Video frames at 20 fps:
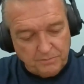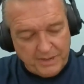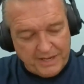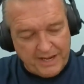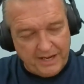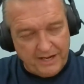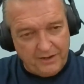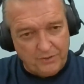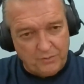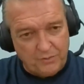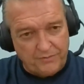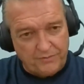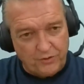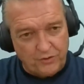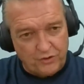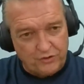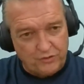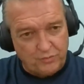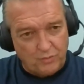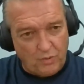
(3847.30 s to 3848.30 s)
beginning with
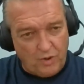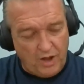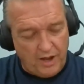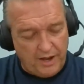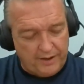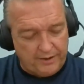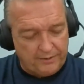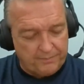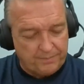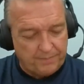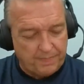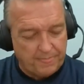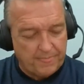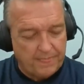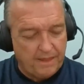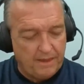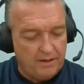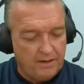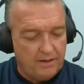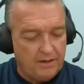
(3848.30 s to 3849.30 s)
verse 1.
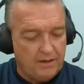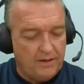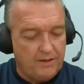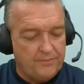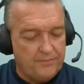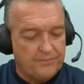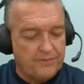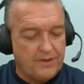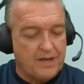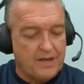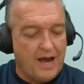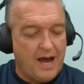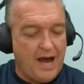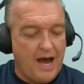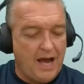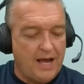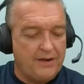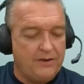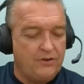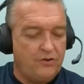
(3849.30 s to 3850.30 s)

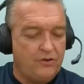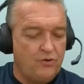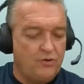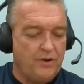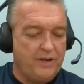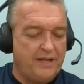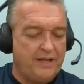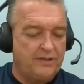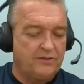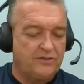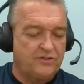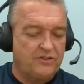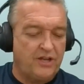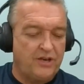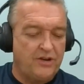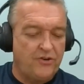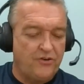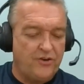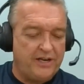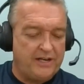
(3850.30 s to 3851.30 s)
God, who in
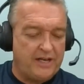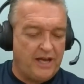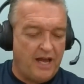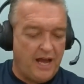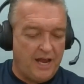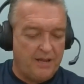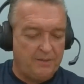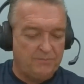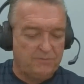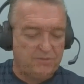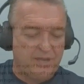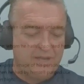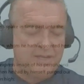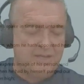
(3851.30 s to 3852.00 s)
sundry times